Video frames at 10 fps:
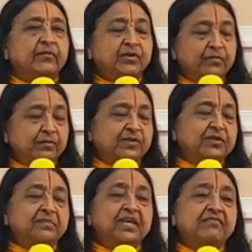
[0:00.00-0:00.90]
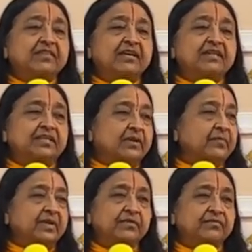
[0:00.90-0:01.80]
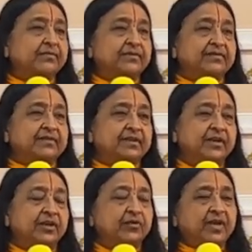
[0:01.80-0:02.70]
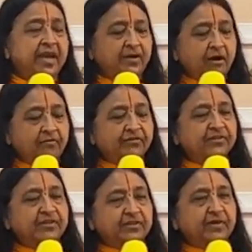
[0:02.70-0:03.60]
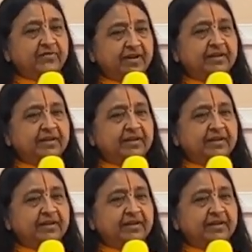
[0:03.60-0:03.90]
When you worship Devatas, there are many rules. You can't offer this one